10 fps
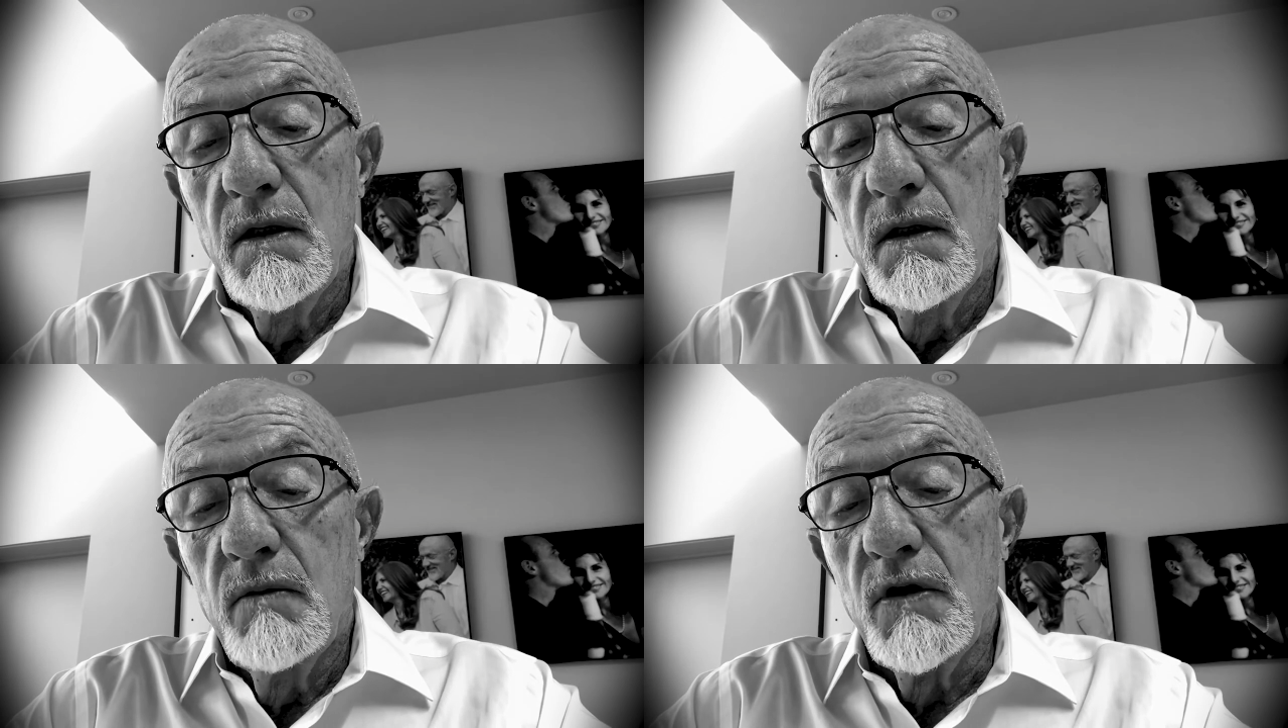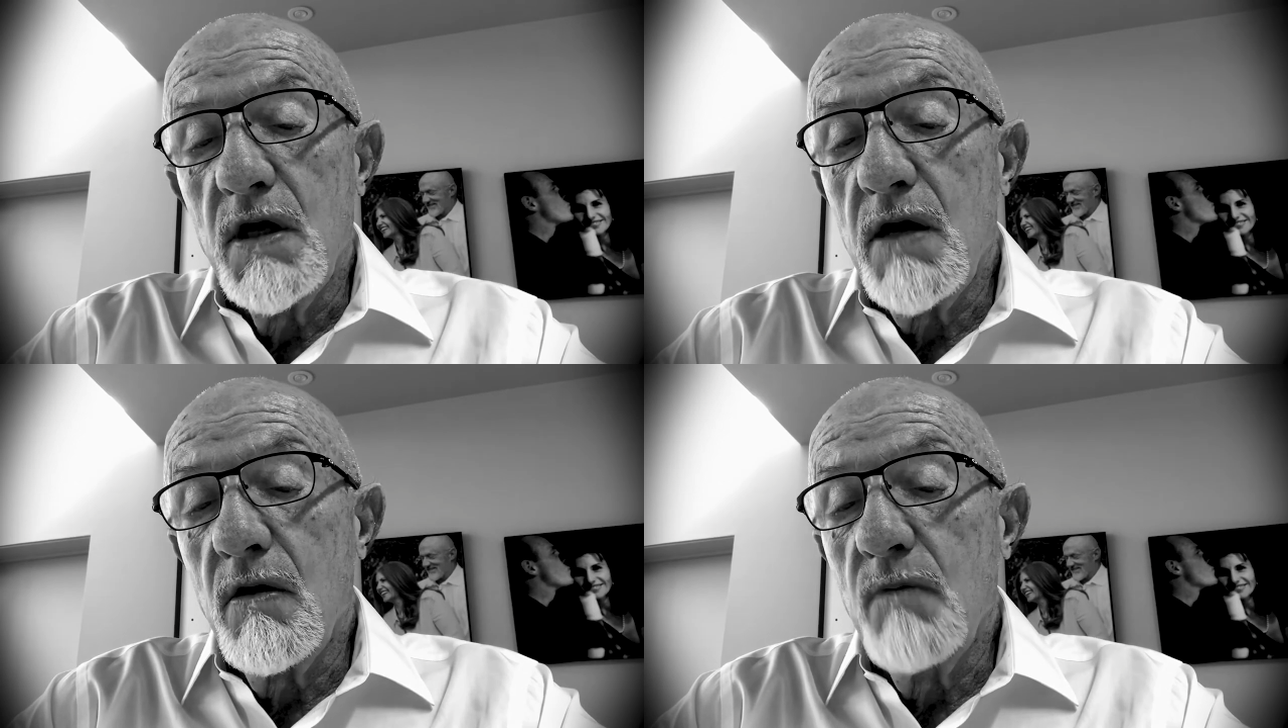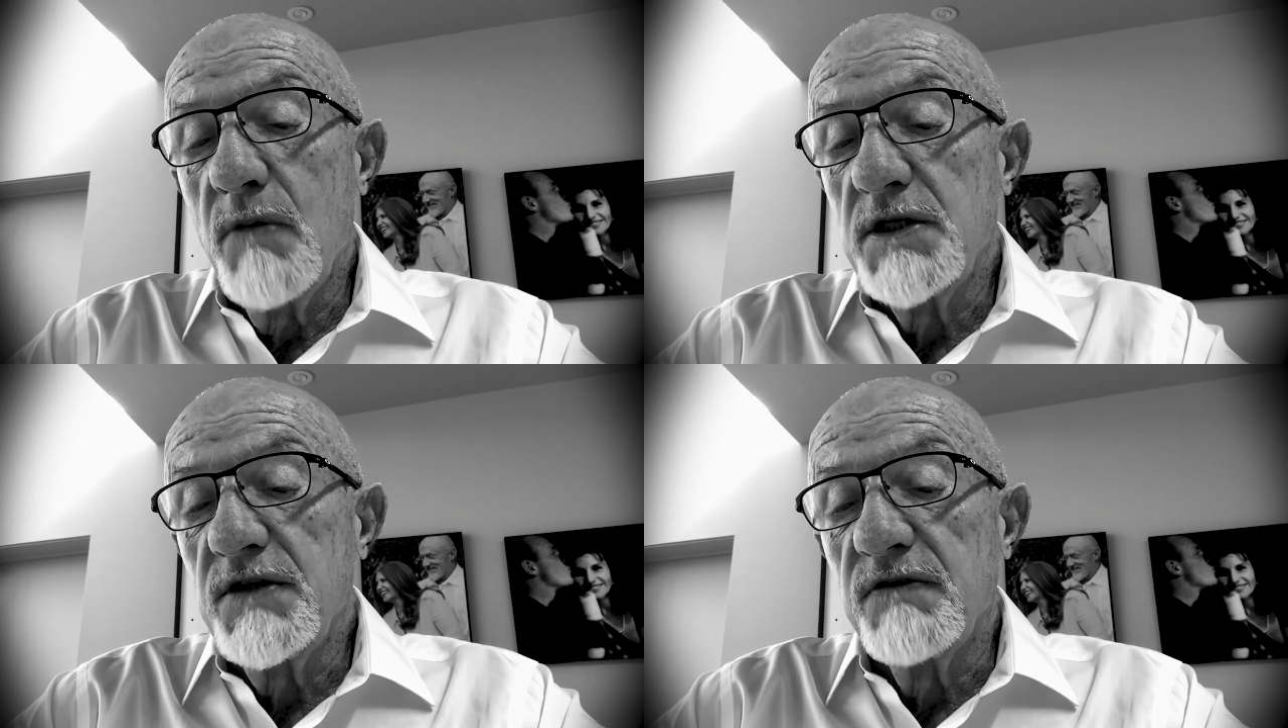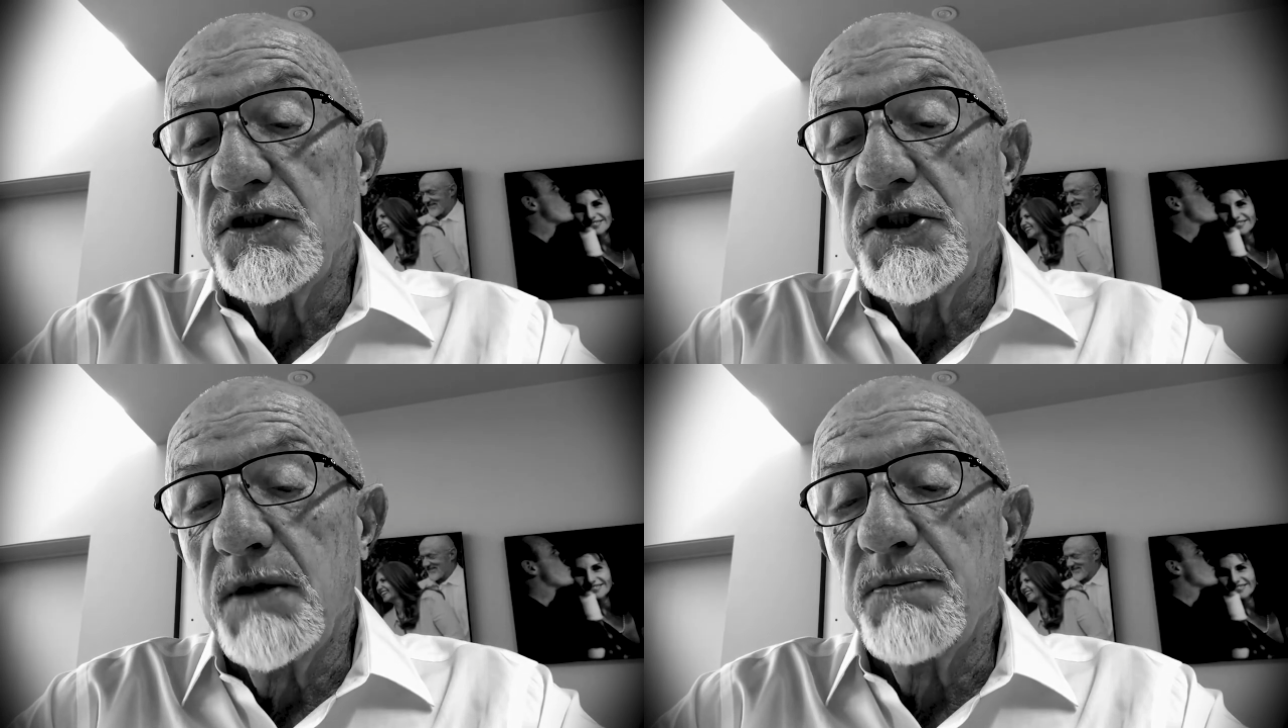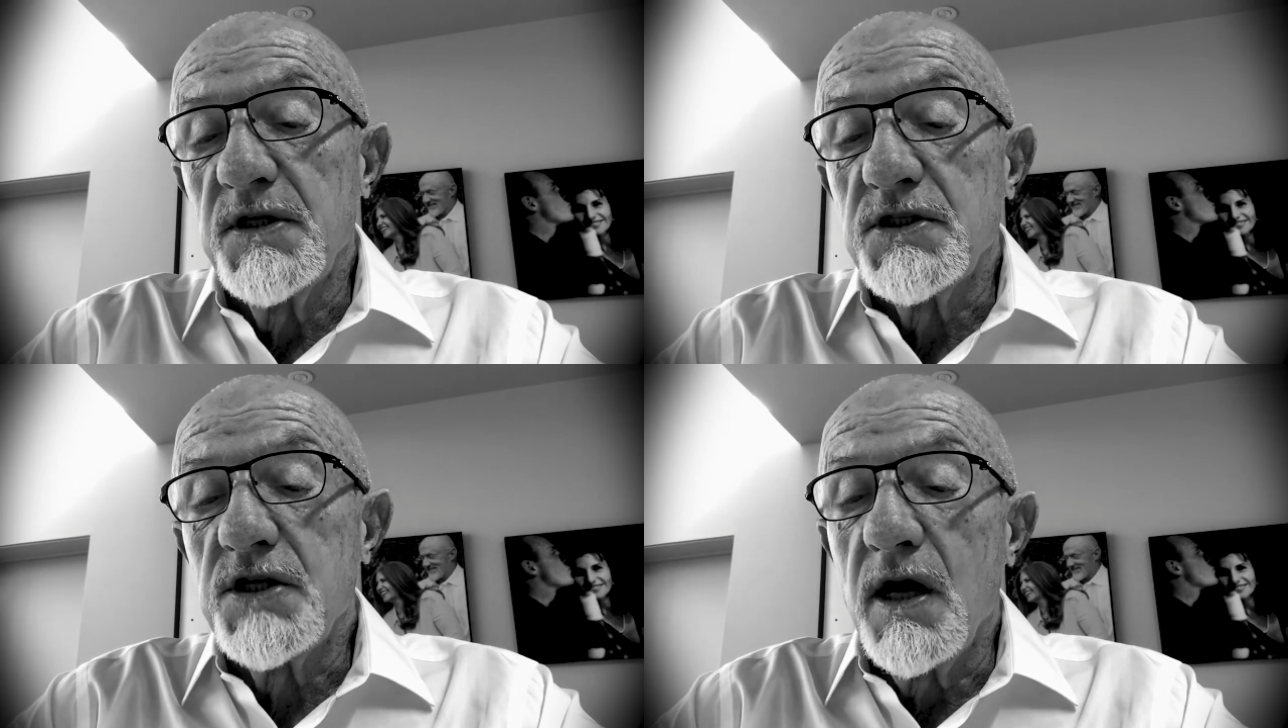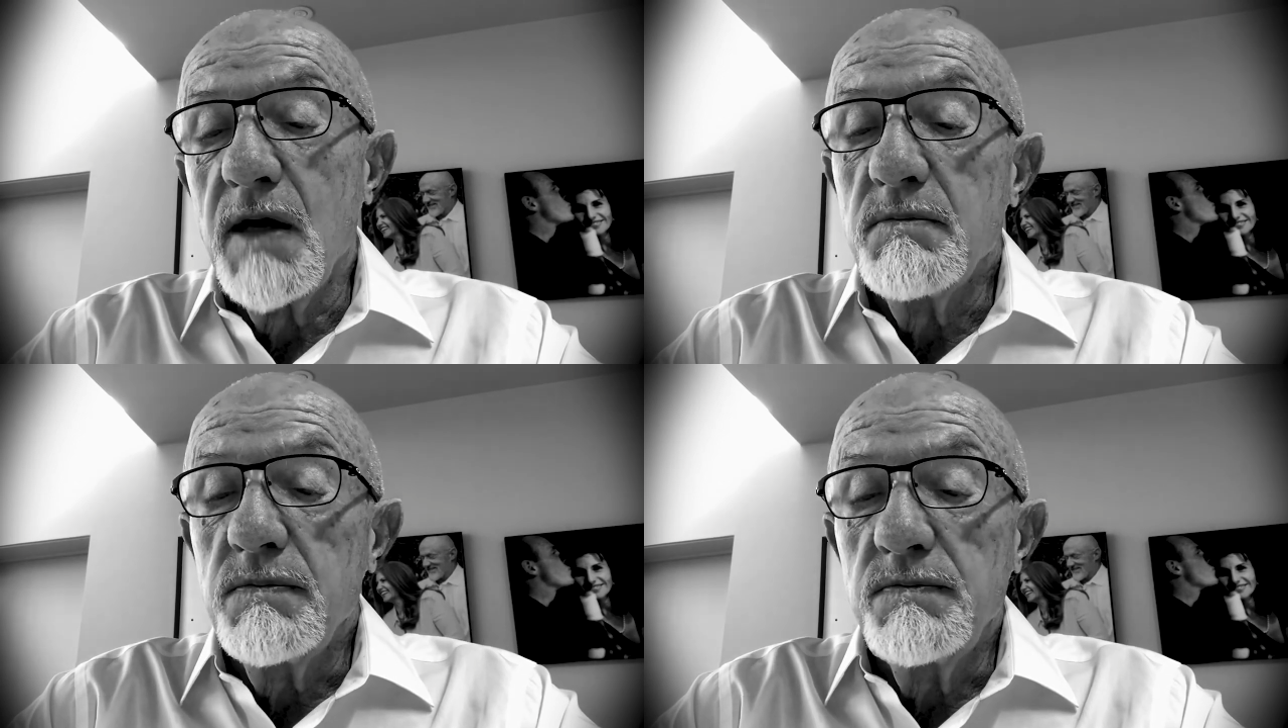We're not on much of a ship this time.